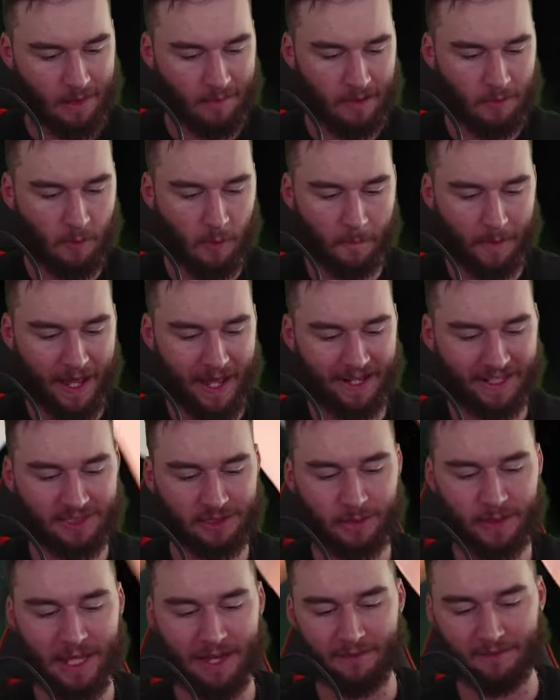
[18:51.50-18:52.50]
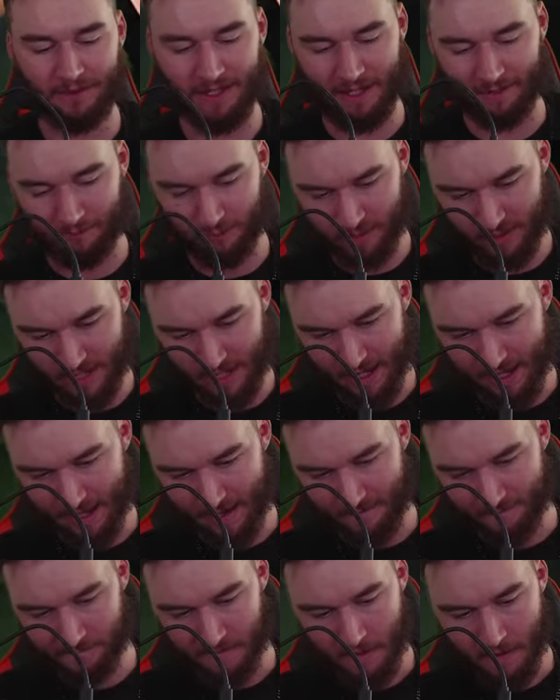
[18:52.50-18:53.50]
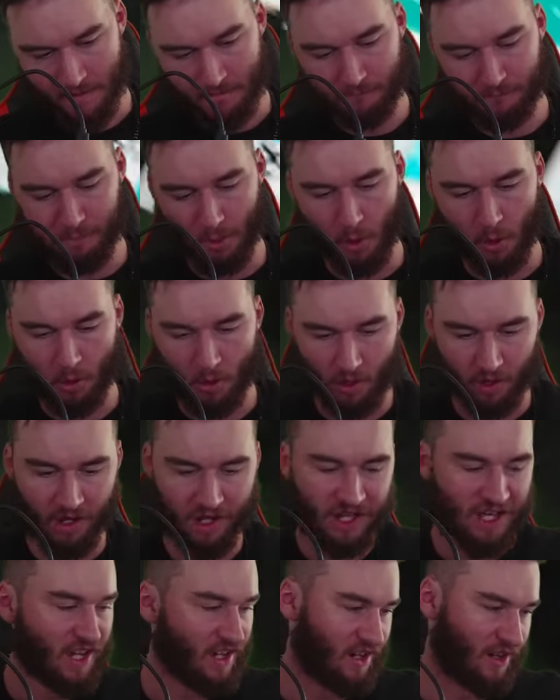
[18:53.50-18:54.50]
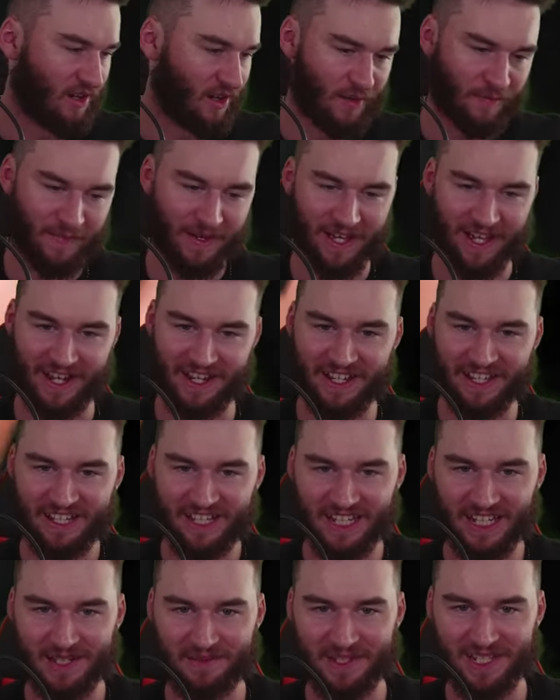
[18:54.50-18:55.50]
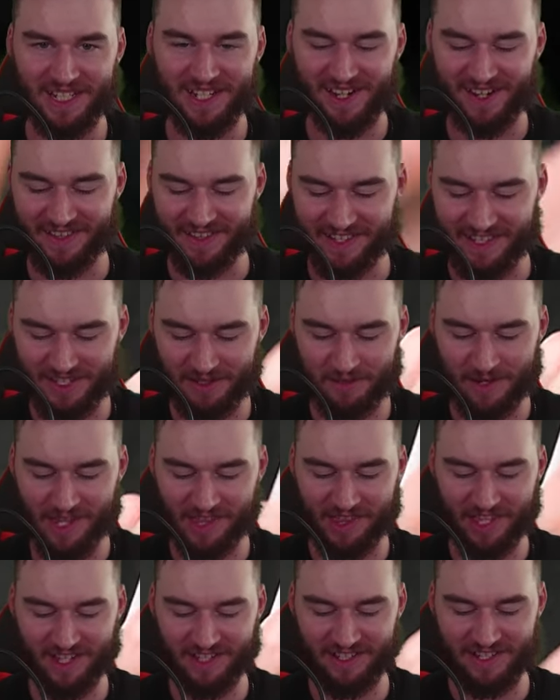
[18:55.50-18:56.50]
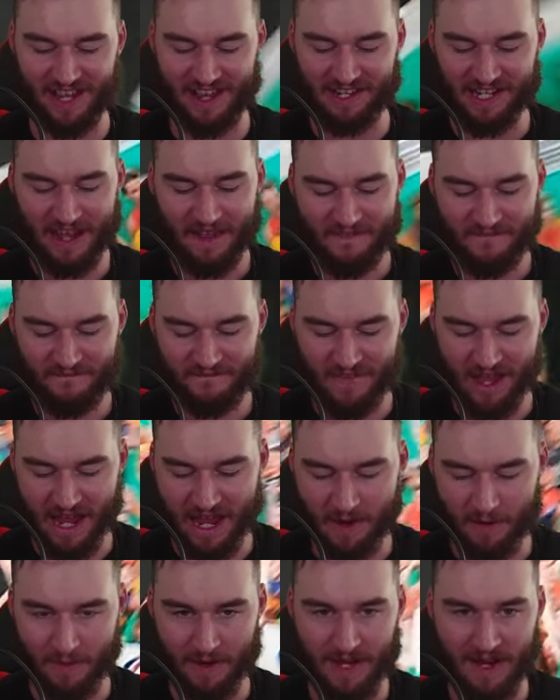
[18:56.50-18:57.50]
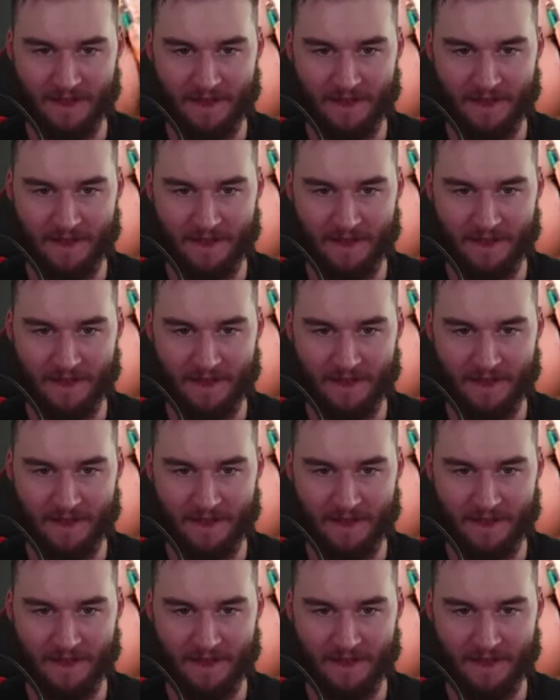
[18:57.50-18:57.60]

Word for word: many more packs do we have left? We have four. Oh, man. Here we go. This is where things get very,